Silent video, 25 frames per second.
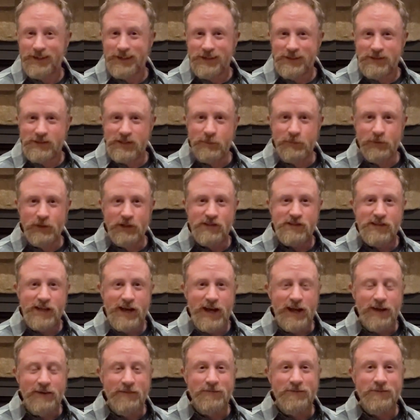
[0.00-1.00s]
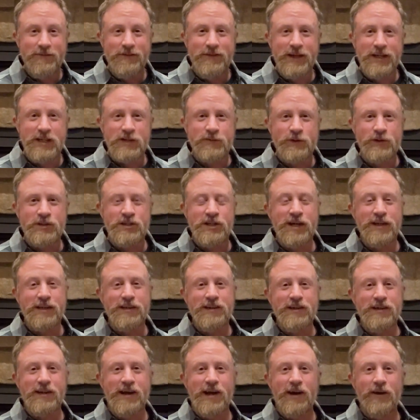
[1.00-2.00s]
simple as that. Thanks for
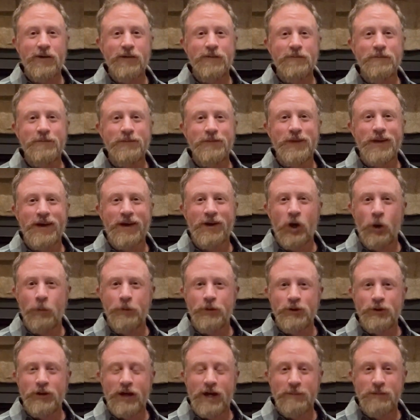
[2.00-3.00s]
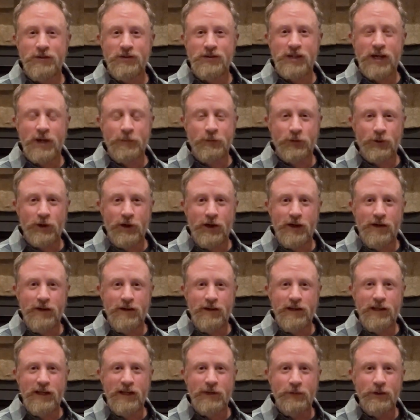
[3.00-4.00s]
checking it out. Hope you grab this upgrade,
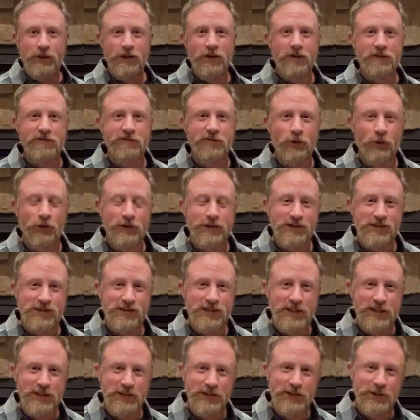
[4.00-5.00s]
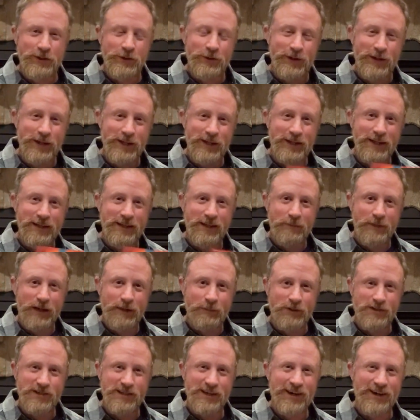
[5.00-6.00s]
and we look forward to seeing you in the
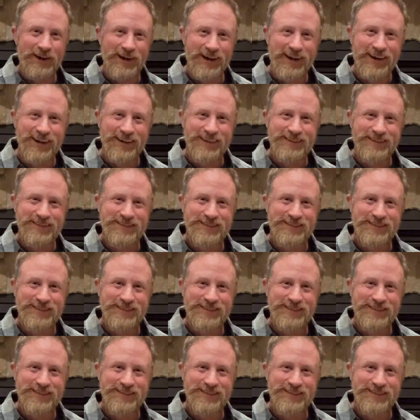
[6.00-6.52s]
members area.